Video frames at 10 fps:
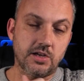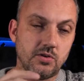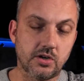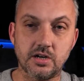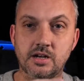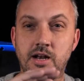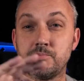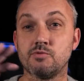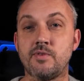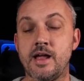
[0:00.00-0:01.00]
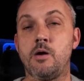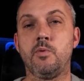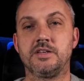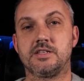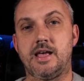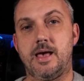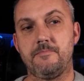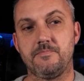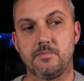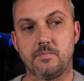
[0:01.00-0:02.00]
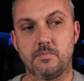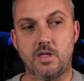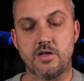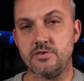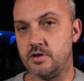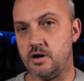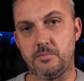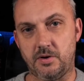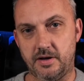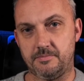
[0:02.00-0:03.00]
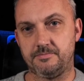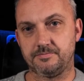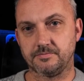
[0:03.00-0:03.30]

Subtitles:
you look at the clubs around West Ham, you can't buy them.